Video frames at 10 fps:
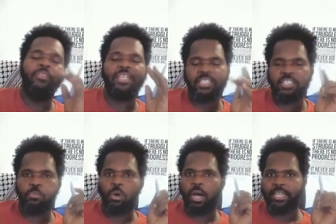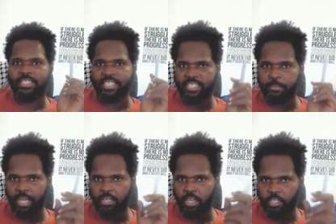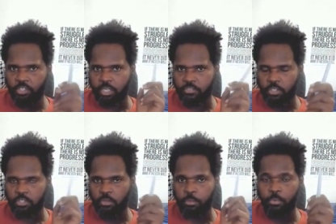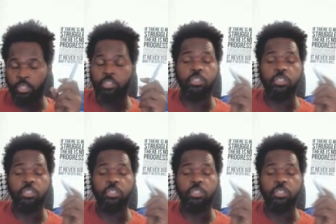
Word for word: This is why citizen ballot initiatives are so important.